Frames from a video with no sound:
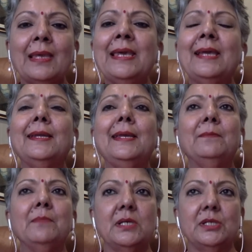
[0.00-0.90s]
can
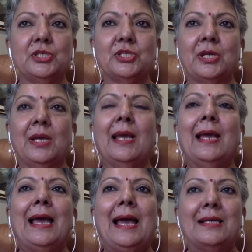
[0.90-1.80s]
emerge
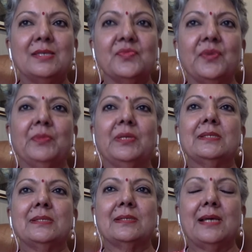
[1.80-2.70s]
as
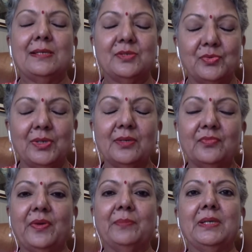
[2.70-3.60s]
feminist as real
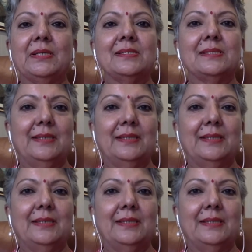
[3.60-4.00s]
feminist